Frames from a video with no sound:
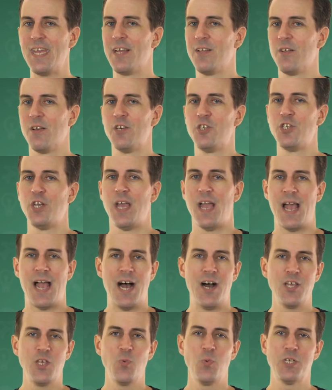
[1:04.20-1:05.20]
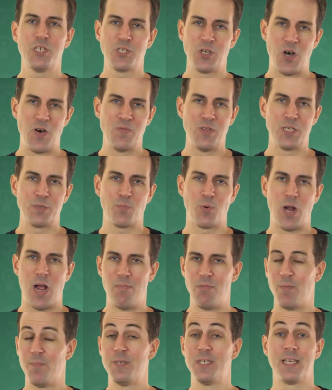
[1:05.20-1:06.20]
English how you would solve this
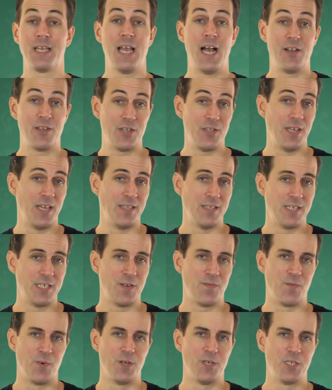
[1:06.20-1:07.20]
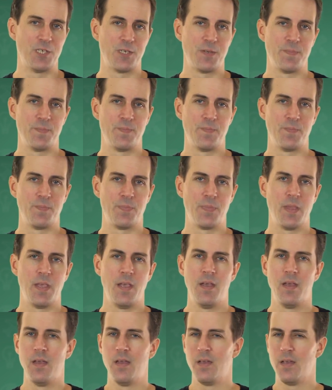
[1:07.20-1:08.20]
problem to calculate the difference.
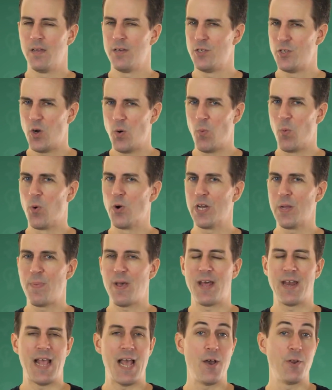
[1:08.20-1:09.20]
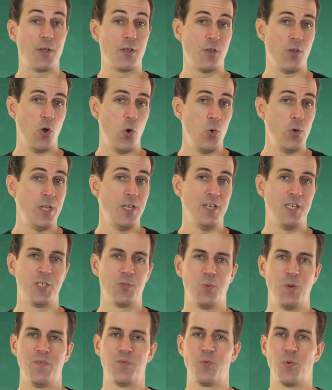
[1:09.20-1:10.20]
Don't worry about how to code it in
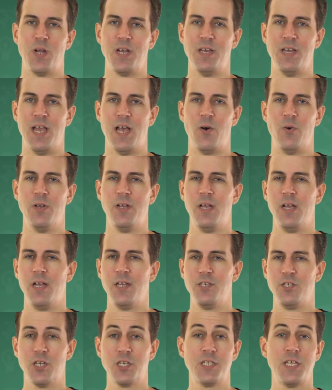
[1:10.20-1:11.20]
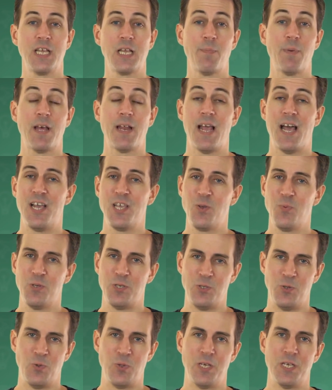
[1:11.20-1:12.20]
Swift right now. Just think about how you
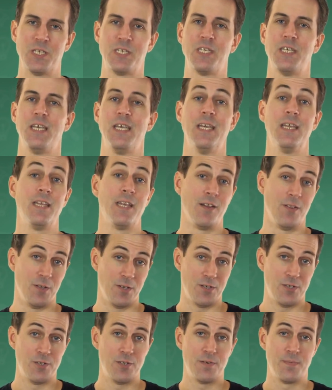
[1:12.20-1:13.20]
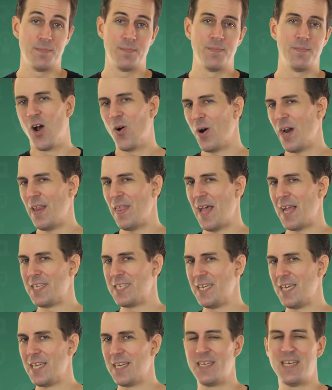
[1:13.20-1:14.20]
would do this in English. All right,
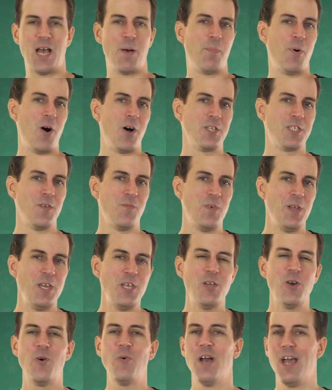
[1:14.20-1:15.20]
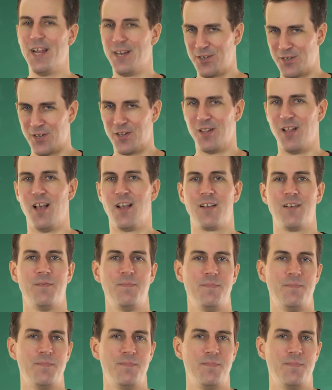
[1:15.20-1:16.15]
that's it. Now pause the video and good luck.